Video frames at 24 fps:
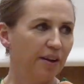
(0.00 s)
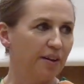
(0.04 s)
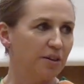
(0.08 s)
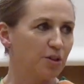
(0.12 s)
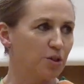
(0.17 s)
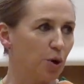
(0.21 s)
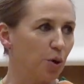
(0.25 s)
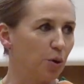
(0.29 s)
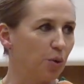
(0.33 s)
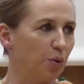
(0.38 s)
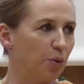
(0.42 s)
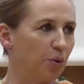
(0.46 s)

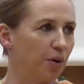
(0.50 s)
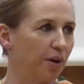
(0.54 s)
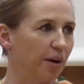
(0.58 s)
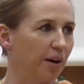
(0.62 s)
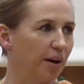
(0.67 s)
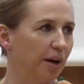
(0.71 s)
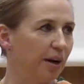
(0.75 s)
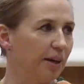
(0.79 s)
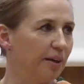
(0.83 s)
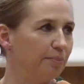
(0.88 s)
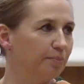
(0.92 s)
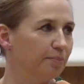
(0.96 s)
So
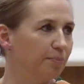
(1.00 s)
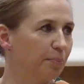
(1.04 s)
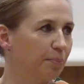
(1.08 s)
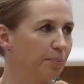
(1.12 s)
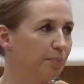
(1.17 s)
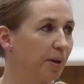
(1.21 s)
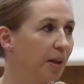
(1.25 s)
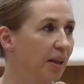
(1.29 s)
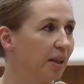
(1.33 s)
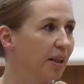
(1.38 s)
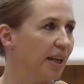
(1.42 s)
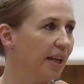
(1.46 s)

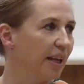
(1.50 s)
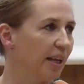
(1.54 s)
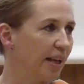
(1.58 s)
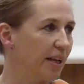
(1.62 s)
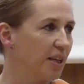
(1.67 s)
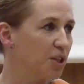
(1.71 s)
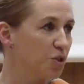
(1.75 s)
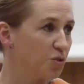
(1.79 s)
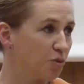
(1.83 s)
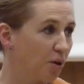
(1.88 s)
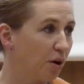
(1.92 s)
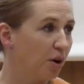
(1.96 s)
building a
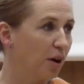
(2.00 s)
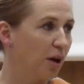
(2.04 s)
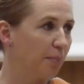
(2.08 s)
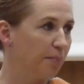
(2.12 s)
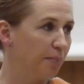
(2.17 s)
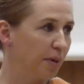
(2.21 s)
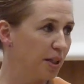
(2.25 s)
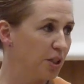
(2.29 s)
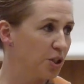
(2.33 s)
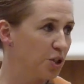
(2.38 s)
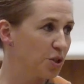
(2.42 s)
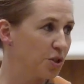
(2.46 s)
stronger
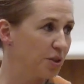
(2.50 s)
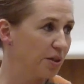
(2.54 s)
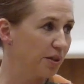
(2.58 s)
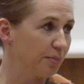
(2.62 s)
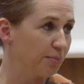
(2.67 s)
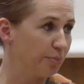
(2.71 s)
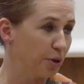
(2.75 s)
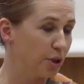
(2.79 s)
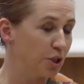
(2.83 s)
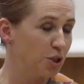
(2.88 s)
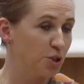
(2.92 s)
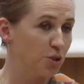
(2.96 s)

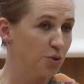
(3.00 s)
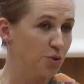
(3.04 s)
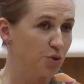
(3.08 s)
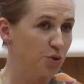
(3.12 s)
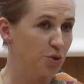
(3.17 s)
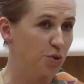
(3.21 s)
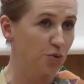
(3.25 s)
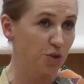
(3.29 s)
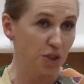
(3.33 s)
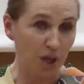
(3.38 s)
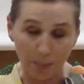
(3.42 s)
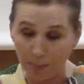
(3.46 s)
bridge
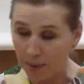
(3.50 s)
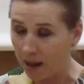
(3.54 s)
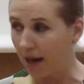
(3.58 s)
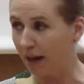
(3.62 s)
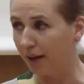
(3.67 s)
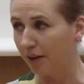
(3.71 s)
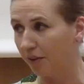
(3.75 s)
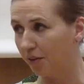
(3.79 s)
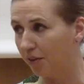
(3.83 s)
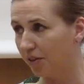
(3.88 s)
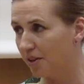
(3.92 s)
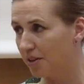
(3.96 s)
to Japan
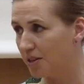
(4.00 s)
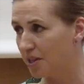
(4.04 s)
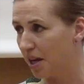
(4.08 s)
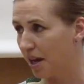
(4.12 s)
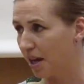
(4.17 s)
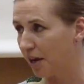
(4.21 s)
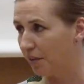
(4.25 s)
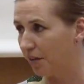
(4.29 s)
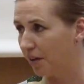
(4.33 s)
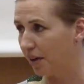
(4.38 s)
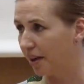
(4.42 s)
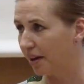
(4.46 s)
on this
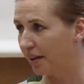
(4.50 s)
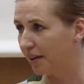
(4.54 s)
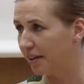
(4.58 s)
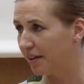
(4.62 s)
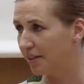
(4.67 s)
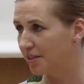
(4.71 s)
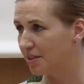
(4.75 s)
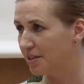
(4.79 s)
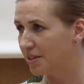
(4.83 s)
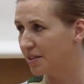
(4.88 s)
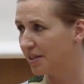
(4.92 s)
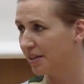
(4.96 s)
area
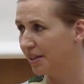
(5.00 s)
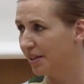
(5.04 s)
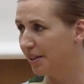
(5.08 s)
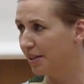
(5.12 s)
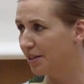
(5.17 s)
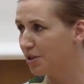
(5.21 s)
is